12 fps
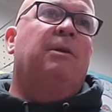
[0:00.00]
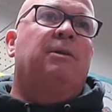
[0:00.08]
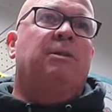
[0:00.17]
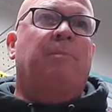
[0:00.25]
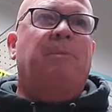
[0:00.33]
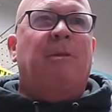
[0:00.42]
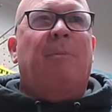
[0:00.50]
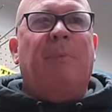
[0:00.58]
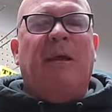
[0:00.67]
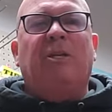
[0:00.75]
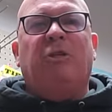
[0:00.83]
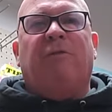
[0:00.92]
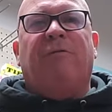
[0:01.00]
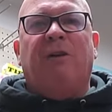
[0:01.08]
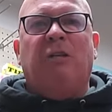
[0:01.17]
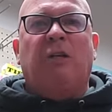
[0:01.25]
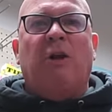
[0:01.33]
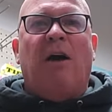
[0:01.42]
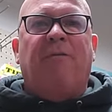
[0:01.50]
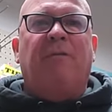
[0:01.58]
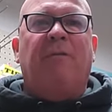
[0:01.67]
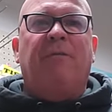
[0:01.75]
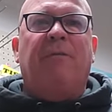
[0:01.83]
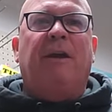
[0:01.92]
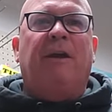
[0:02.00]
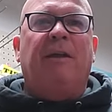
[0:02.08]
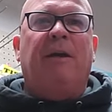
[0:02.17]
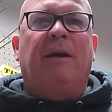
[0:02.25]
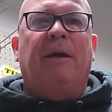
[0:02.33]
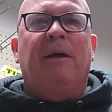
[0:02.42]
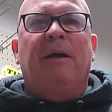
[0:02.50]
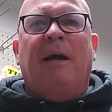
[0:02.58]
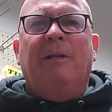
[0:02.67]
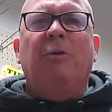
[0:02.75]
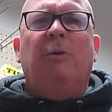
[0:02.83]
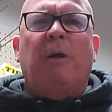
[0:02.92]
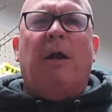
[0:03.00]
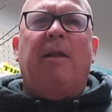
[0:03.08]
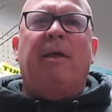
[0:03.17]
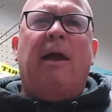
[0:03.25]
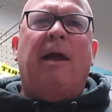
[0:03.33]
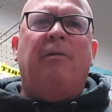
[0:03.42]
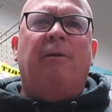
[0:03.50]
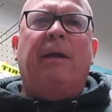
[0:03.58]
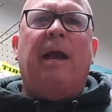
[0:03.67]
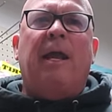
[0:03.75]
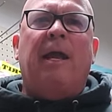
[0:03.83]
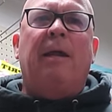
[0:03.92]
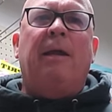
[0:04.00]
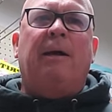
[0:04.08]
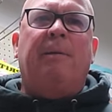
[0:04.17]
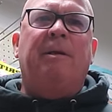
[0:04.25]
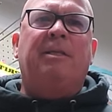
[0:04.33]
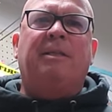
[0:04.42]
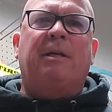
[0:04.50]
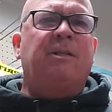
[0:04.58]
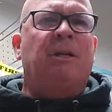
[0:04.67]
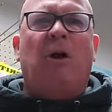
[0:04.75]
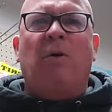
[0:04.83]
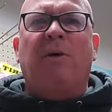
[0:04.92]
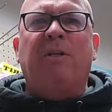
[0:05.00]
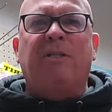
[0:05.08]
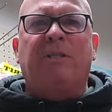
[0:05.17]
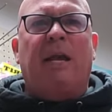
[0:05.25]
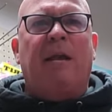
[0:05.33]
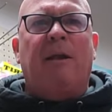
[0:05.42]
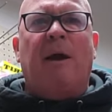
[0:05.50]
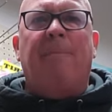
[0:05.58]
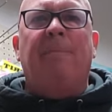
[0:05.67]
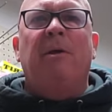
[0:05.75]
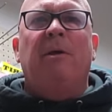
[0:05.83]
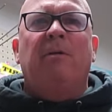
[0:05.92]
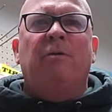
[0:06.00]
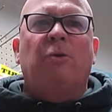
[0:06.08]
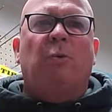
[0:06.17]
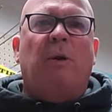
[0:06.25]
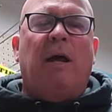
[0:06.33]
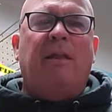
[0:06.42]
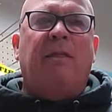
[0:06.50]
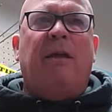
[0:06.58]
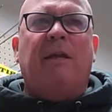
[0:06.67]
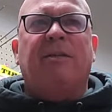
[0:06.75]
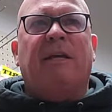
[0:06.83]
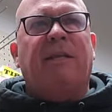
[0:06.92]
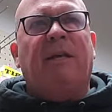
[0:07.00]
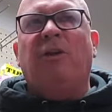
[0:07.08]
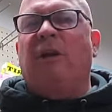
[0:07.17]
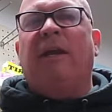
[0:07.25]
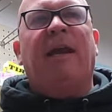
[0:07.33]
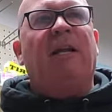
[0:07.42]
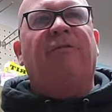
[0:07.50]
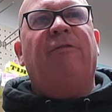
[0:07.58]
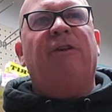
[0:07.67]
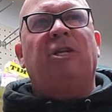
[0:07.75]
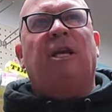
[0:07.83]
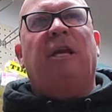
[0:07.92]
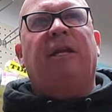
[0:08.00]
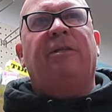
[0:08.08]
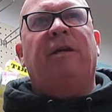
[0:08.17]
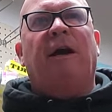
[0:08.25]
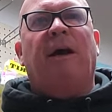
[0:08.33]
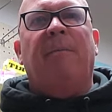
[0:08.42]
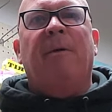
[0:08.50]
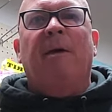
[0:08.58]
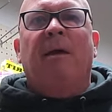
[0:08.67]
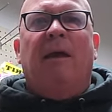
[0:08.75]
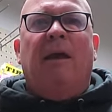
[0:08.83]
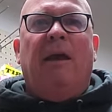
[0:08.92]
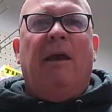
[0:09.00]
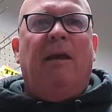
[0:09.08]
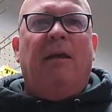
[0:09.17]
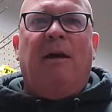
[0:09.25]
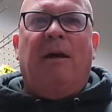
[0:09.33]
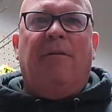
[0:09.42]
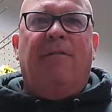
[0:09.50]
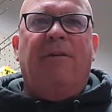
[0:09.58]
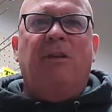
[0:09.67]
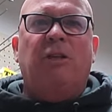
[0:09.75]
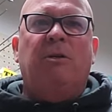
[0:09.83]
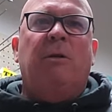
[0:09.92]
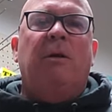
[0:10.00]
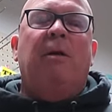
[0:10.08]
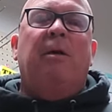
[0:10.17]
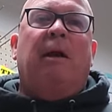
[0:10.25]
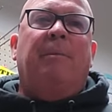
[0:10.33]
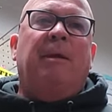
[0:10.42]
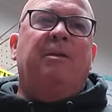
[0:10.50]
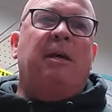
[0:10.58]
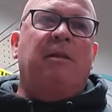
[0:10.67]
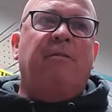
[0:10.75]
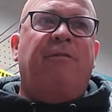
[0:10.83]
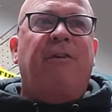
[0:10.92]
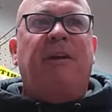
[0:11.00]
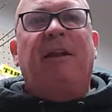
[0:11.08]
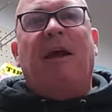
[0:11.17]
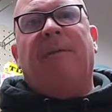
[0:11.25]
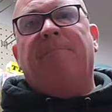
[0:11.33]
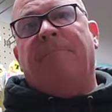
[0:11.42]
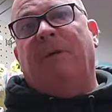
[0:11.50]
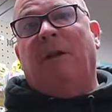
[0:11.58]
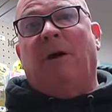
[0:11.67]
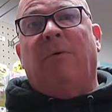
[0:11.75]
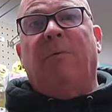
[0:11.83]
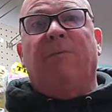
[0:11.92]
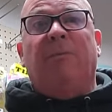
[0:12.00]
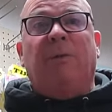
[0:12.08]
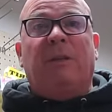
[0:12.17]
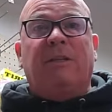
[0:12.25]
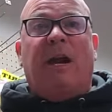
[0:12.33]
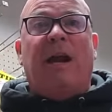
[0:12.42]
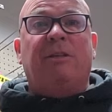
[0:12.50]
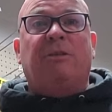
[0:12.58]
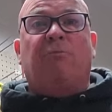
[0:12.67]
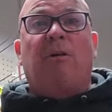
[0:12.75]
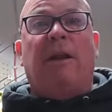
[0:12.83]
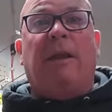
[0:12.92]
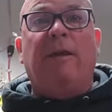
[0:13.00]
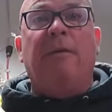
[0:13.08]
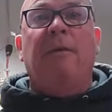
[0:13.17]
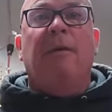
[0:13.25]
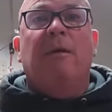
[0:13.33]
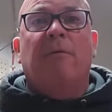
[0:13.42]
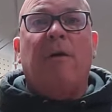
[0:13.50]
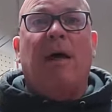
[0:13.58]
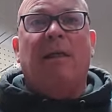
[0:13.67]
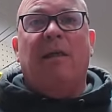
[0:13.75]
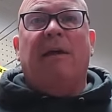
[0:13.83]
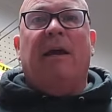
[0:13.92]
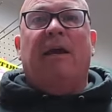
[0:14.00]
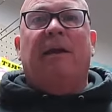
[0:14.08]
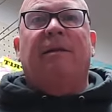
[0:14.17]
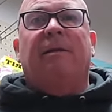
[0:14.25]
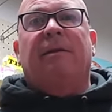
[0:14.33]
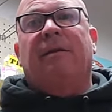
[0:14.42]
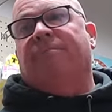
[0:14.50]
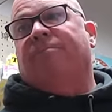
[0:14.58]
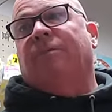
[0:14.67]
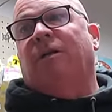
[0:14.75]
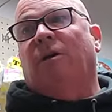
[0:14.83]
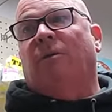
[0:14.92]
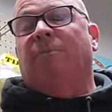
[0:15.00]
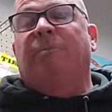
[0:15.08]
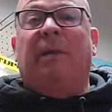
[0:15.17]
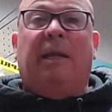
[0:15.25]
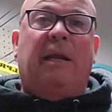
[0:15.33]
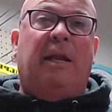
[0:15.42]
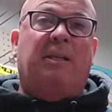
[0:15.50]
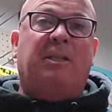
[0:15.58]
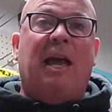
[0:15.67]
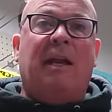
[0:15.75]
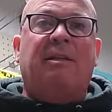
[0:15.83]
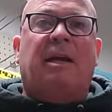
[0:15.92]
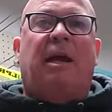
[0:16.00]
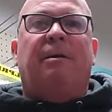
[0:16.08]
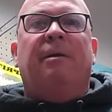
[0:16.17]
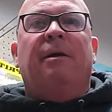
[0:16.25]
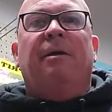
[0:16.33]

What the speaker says: something to base your fishing off of, and I do a lot of that. I look at it. It doesn't always stand up to what I think, because I think you can catch fish at any time, and fish, I mean, tend to feed at, you know, when the tides are running rather than, you know, being at a slack tide.